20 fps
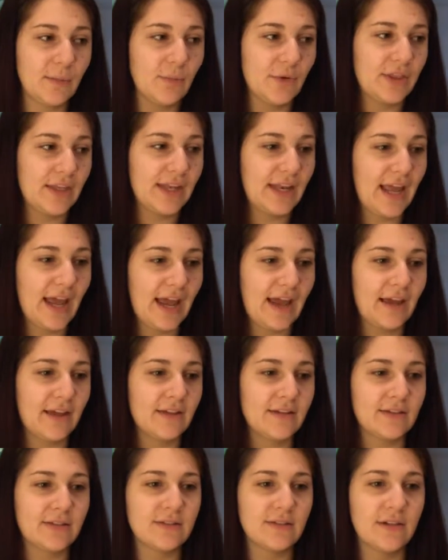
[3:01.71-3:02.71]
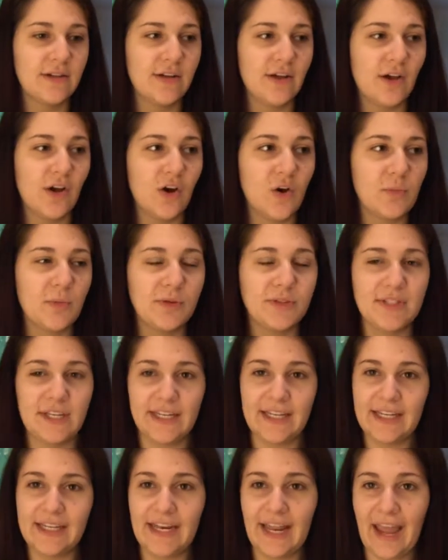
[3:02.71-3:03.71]
someone that has almost
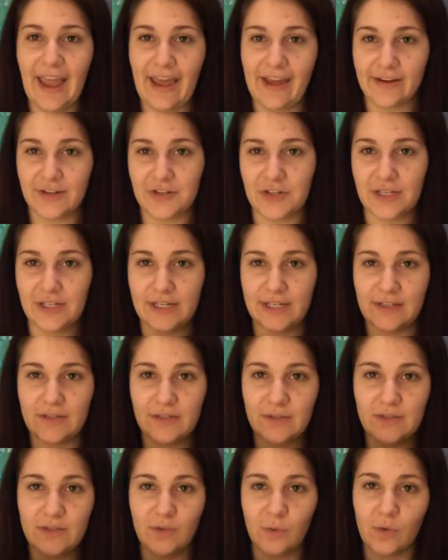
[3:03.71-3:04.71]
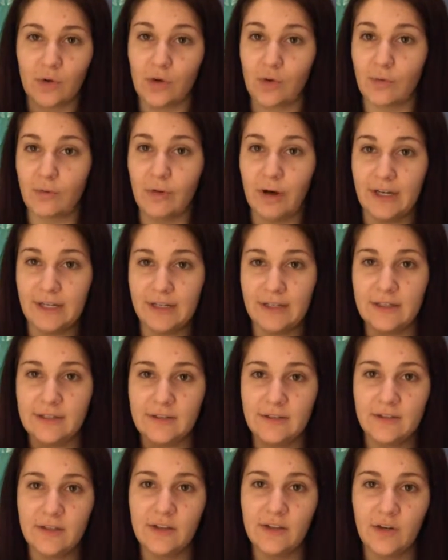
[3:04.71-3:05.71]
like an ashiness or a
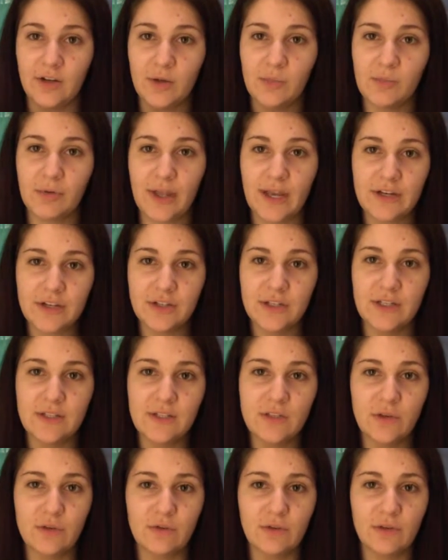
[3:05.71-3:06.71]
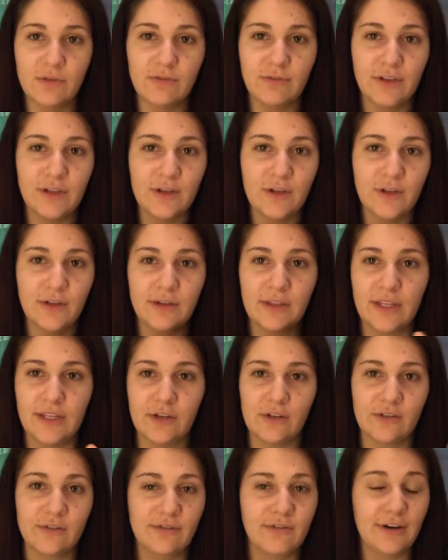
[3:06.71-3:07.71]
ruddiness to their complexion. So if you feel
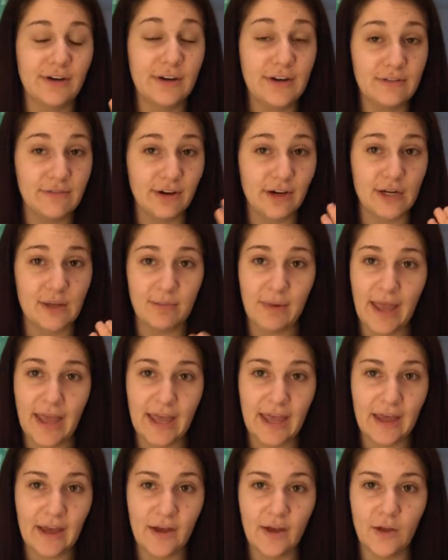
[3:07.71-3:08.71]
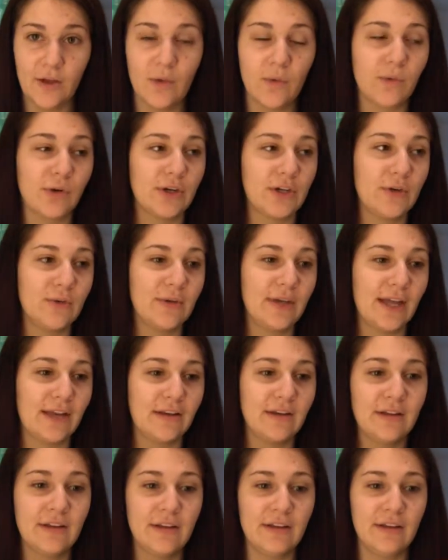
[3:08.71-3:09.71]
that you're very pale, or you
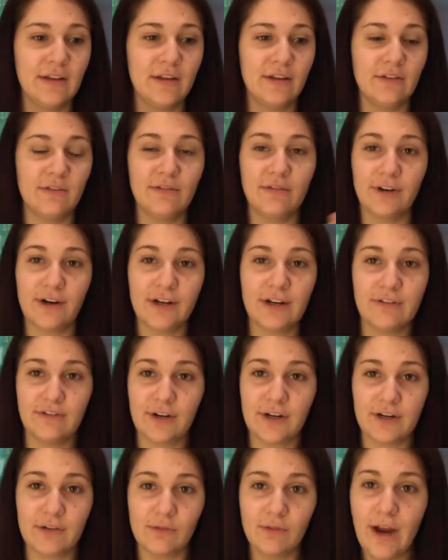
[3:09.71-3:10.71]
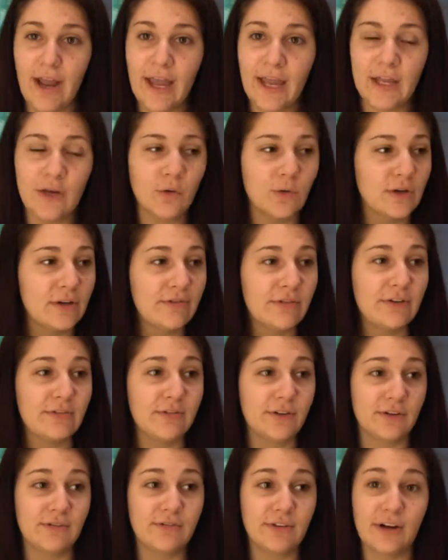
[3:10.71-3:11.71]
get very red, or
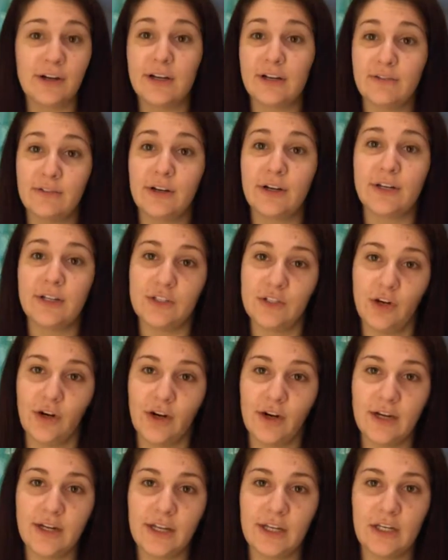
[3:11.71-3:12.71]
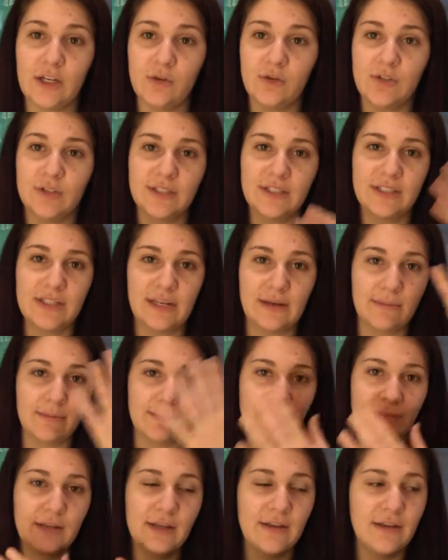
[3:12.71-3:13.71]
even if you're very dark and you just
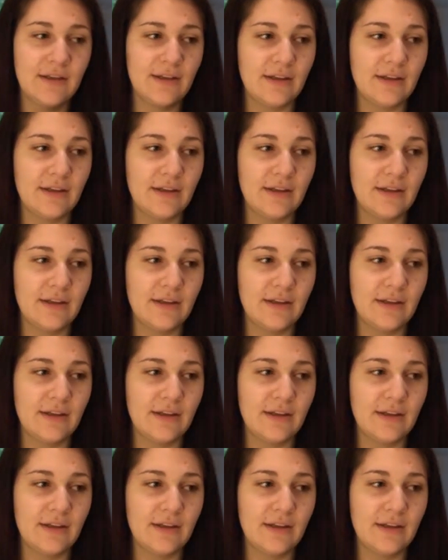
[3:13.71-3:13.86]
seem